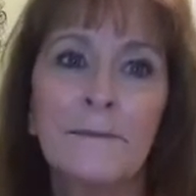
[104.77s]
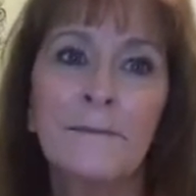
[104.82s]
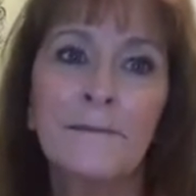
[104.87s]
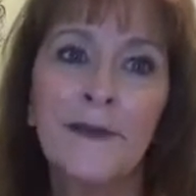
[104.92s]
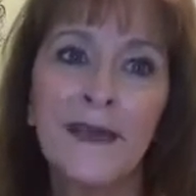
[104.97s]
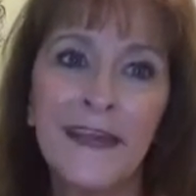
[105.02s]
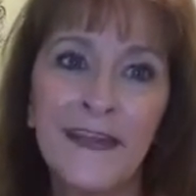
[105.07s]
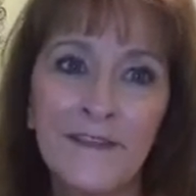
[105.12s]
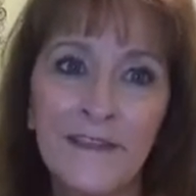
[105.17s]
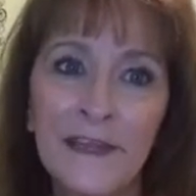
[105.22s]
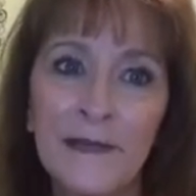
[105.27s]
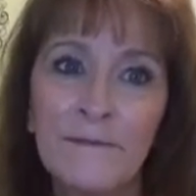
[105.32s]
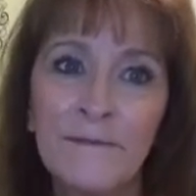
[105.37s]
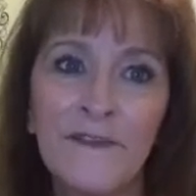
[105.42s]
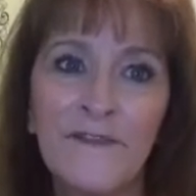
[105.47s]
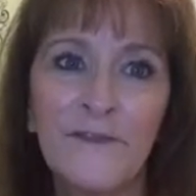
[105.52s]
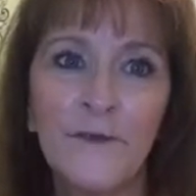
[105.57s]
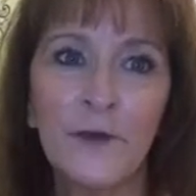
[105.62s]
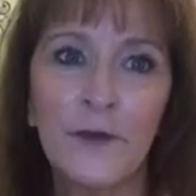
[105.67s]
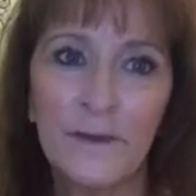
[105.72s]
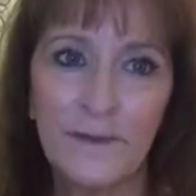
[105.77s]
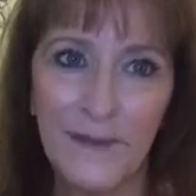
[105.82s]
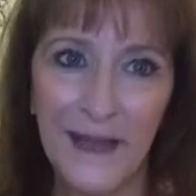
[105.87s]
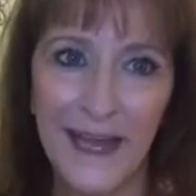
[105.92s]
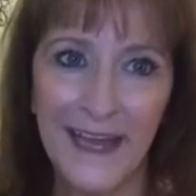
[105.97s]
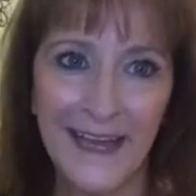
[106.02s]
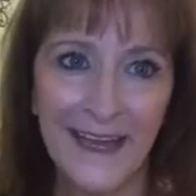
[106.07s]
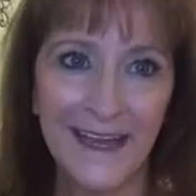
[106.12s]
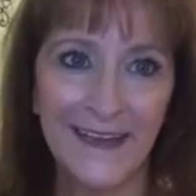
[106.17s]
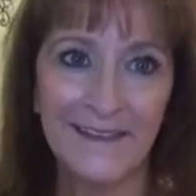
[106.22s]
Bathing before
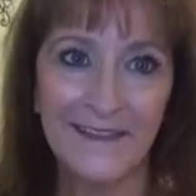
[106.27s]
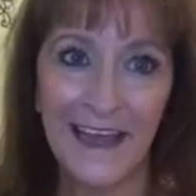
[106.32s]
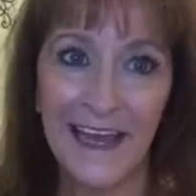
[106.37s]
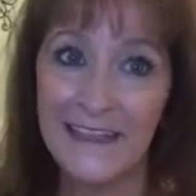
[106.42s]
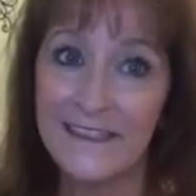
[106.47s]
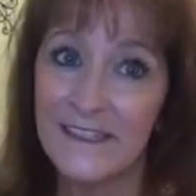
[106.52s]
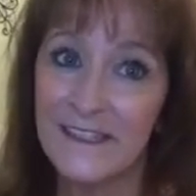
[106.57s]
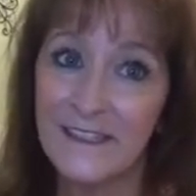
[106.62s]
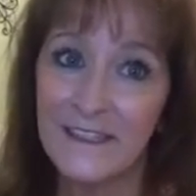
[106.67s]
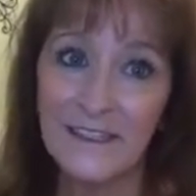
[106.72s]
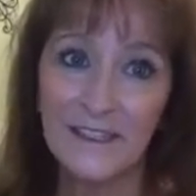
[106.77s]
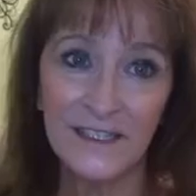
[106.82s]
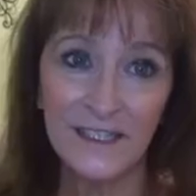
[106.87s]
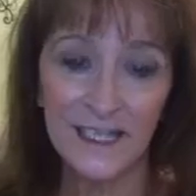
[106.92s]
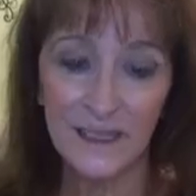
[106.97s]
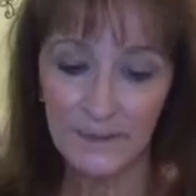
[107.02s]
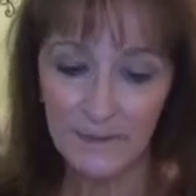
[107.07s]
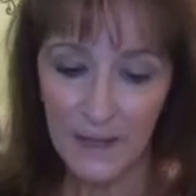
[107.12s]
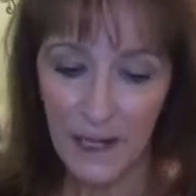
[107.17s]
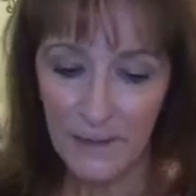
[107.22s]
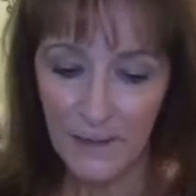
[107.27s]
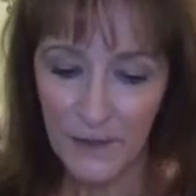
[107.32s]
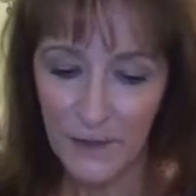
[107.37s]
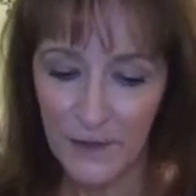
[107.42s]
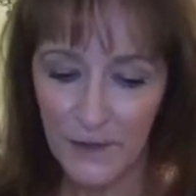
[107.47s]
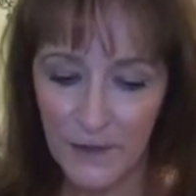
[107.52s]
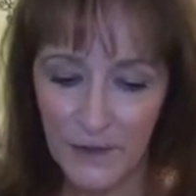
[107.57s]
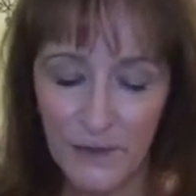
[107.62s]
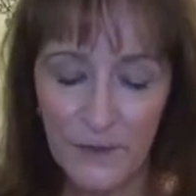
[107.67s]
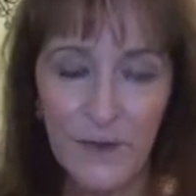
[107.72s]
bed, that's tip number
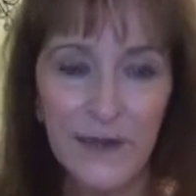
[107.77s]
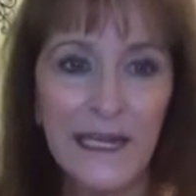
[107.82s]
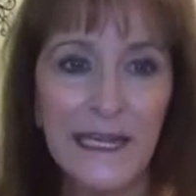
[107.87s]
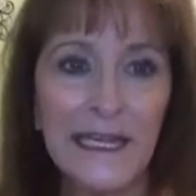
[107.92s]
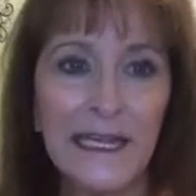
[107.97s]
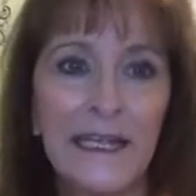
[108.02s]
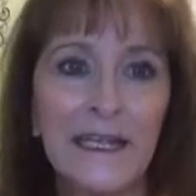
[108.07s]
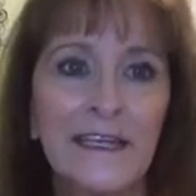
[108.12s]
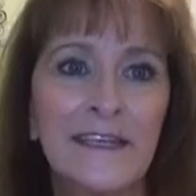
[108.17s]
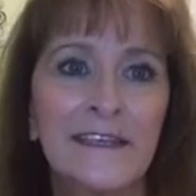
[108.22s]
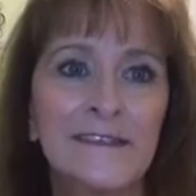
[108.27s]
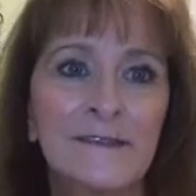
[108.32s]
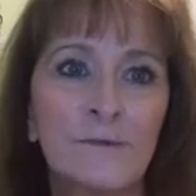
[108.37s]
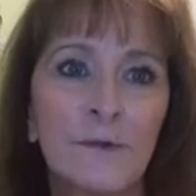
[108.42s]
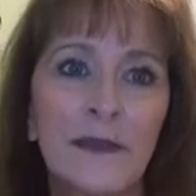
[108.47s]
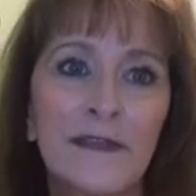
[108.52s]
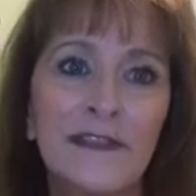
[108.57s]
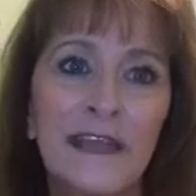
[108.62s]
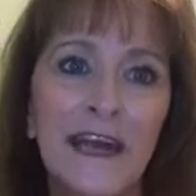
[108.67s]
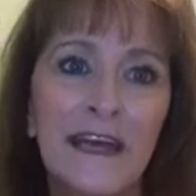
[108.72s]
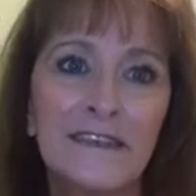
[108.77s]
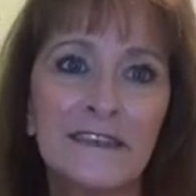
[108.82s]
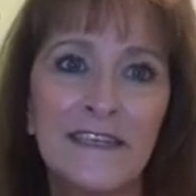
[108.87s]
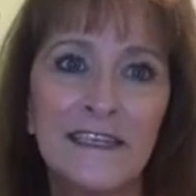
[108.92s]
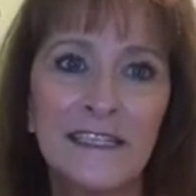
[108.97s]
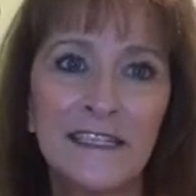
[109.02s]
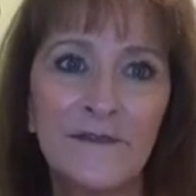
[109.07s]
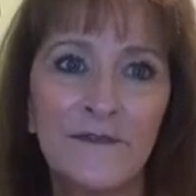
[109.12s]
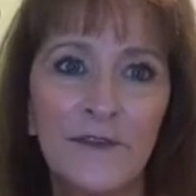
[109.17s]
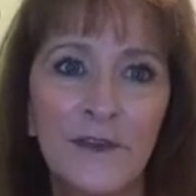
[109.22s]
3, because what that
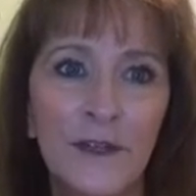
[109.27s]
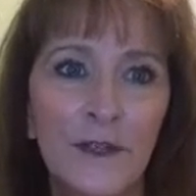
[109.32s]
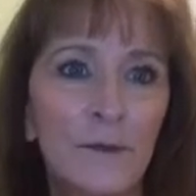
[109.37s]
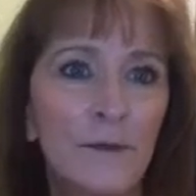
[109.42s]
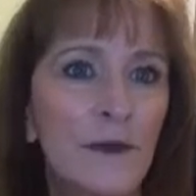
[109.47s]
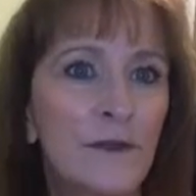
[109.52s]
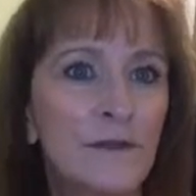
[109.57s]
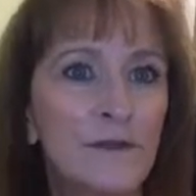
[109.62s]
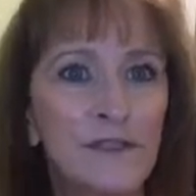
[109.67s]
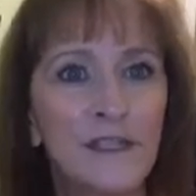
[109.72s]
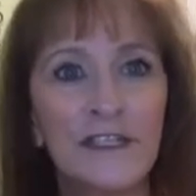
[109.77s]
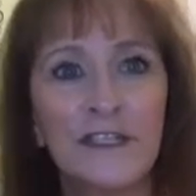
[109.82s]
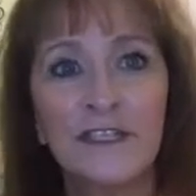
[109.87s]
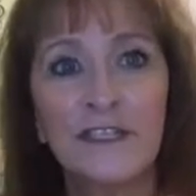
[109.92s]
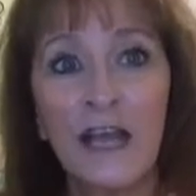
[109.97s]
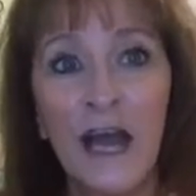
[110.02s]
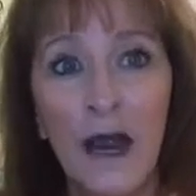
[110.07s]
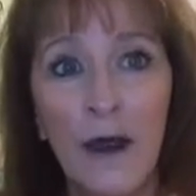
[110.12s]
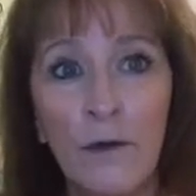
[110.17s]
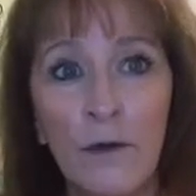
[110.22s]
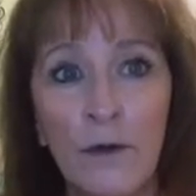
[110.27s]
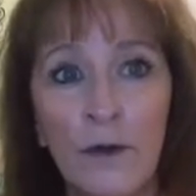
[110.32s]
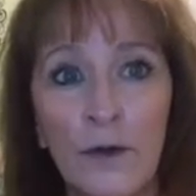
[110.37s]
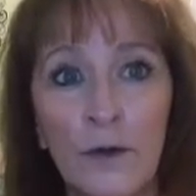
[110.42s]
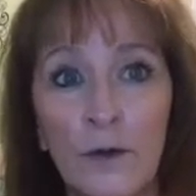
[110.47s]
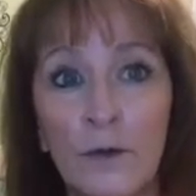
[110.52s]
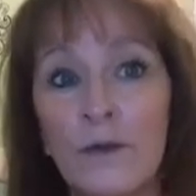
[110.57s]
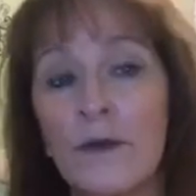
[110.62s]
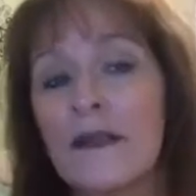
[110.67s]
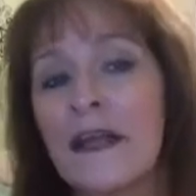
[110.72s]
does for you, whether it's a shower
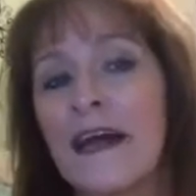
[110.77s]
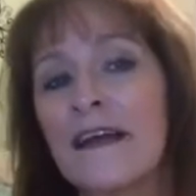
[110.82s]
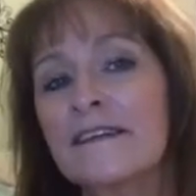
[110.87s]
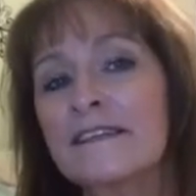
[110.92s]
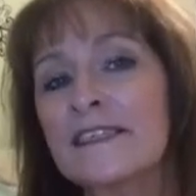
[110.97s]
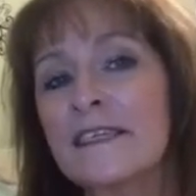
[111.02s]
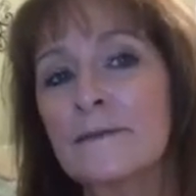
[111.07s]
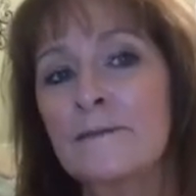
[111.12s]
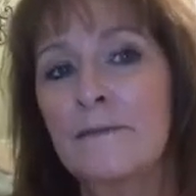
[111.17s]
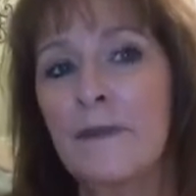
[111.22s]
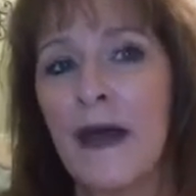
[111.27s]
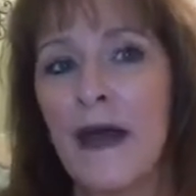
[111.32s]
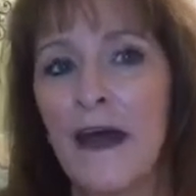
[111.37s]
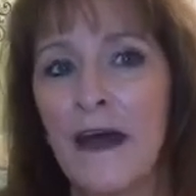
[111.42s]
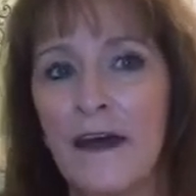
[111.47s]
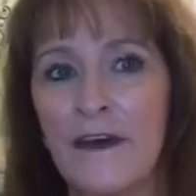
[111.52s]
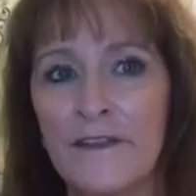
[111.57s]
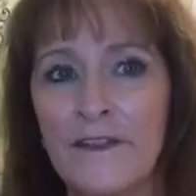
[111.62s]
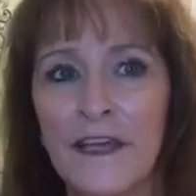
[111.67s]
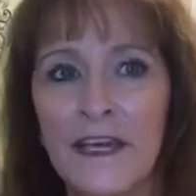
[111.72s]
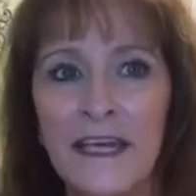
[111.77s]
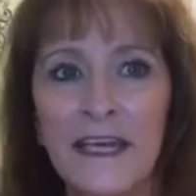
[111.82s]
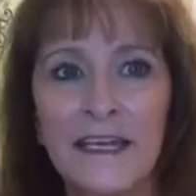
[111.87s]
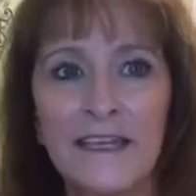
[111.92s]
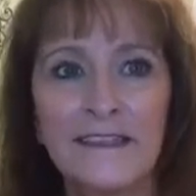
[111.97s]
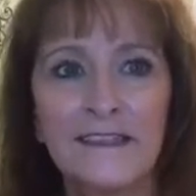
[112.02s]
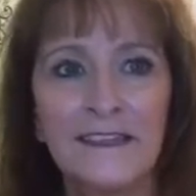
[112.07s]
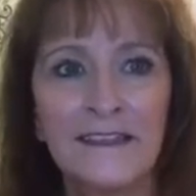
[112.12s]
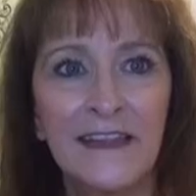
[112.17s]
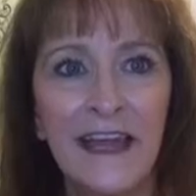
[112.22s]
or relaxing bath,
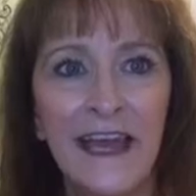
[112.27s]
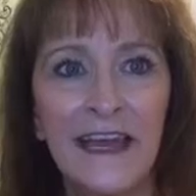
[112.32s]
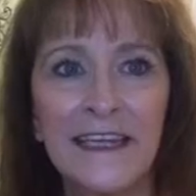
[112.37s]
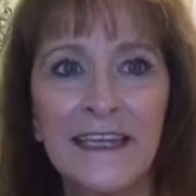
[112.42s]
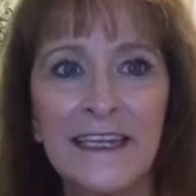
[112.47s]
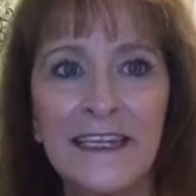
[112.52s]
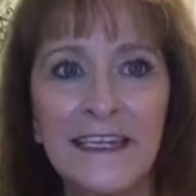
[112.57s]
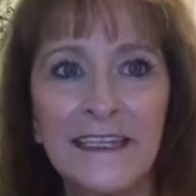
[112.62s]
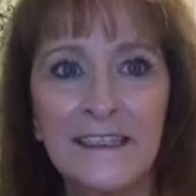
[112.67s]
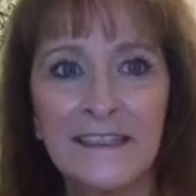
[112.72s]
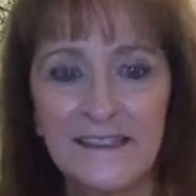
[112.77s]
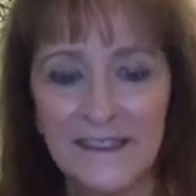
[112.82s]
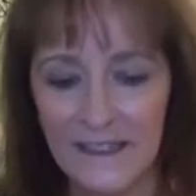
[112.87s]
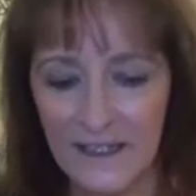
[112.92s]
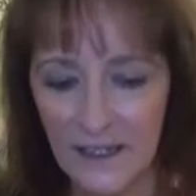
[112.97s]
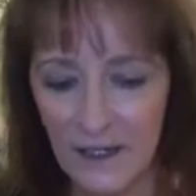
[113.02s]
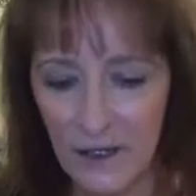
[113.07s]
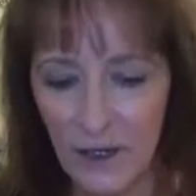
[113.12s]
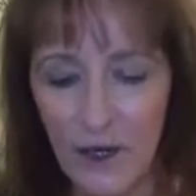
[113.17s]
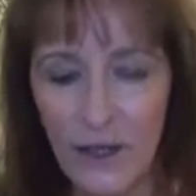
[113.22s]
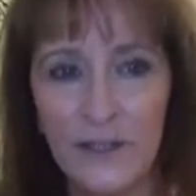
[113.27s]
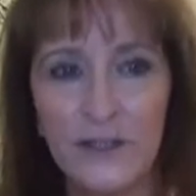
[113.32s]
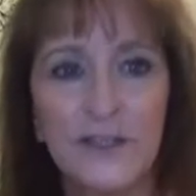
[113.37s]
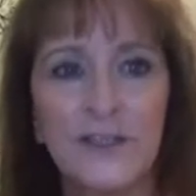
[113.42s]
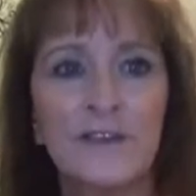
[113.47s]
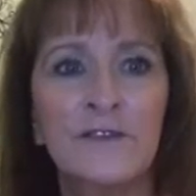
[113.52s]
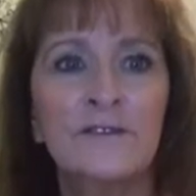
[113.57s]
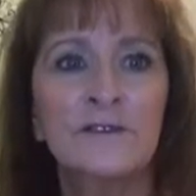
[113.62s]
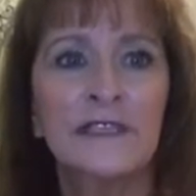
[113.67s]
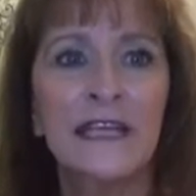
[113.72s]
is that heat is going to
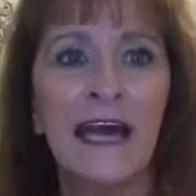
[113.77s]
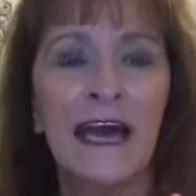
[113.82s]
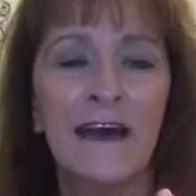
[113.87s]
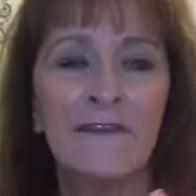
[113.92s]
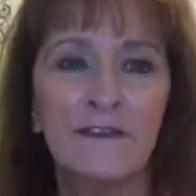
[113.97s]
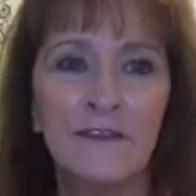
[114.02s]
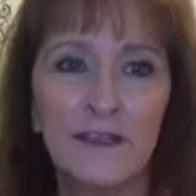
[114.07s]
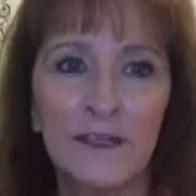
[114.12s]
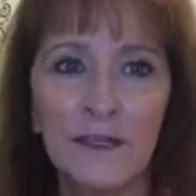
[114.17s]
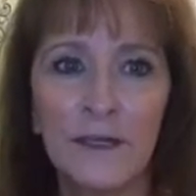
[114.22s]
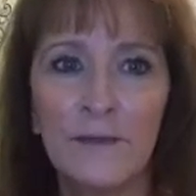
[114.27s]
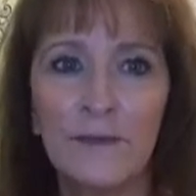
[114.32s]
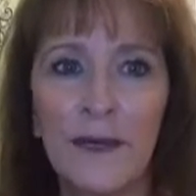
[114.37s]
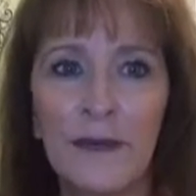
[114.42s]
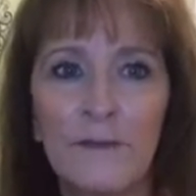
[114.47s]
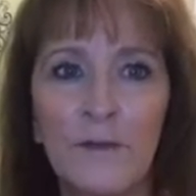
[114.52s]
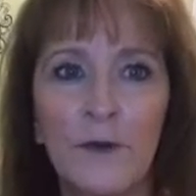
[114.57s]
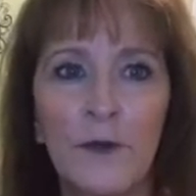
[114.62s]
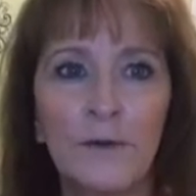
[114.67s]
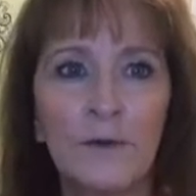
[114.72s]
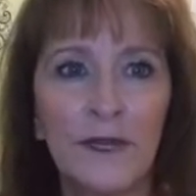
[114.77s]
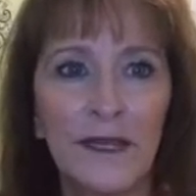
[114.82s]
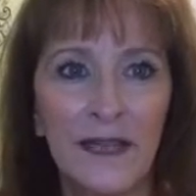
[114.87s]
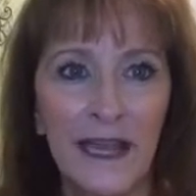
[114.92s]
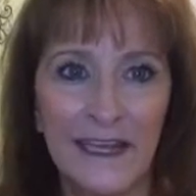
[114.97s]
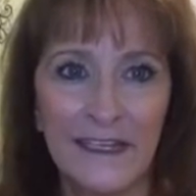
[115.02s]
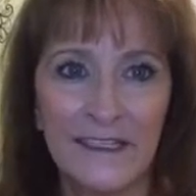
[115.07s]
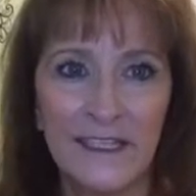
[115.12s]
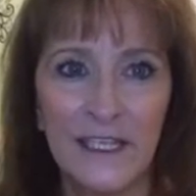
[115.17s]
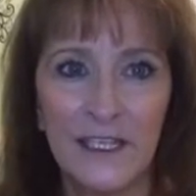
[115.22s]
cause you to have a little bit more
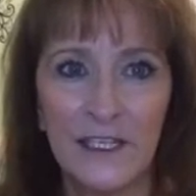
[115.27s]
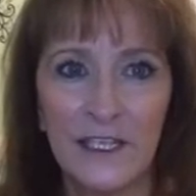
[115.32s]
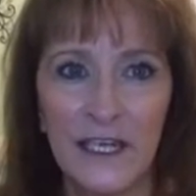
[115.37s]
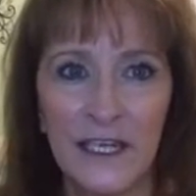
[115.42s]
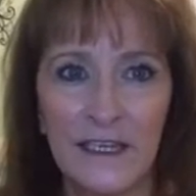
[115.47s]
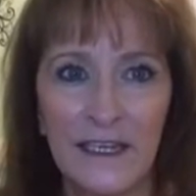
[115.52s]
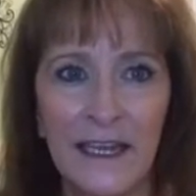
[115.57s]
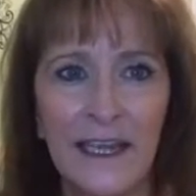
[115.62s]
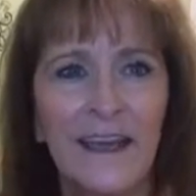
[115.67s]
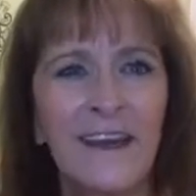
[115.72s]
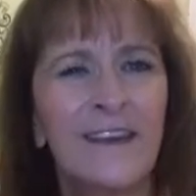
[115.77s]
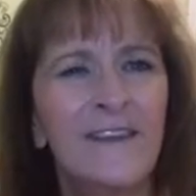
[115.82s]
relaxation.